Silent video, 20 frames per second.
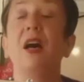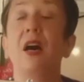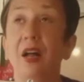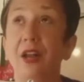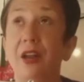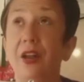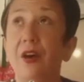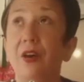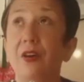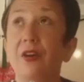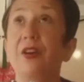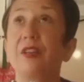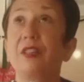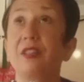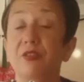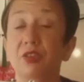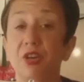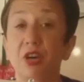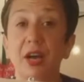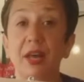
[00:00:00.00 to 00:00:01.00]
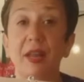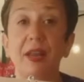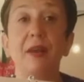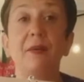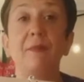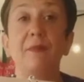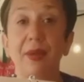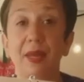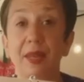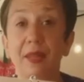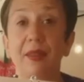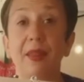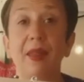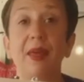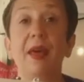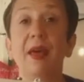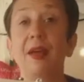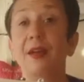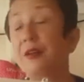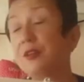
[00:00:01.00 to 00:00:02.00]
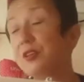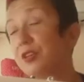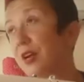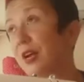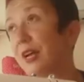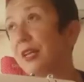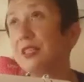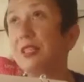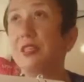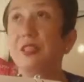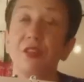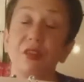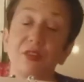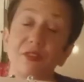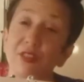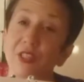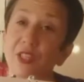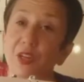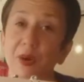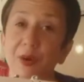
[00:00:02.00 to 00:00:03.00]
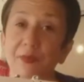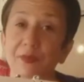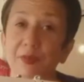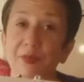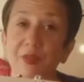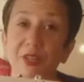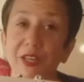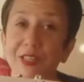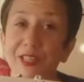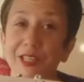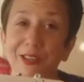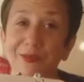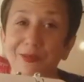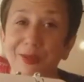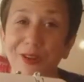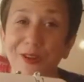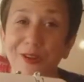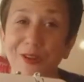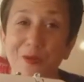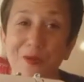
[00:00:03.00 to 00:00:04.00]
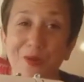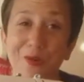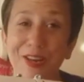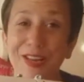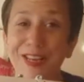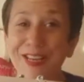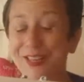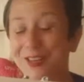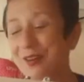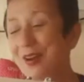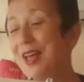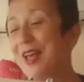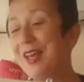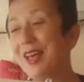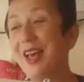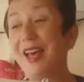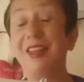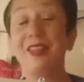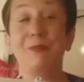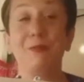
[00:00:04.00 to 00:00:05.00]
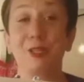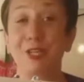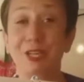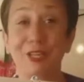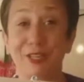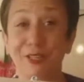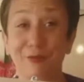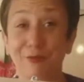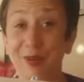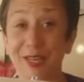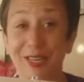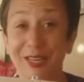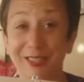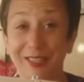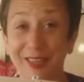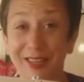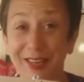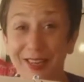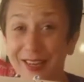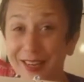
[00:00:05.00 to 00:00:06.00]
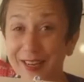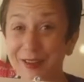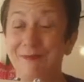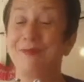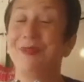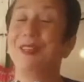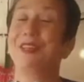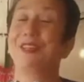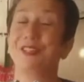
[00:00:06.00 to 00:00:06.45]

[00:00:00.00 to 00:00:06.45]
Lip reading: I know, because I've tried it, been there, tried to sort of sew up some jersey with a normal needle, and the machine just really doesn't like it.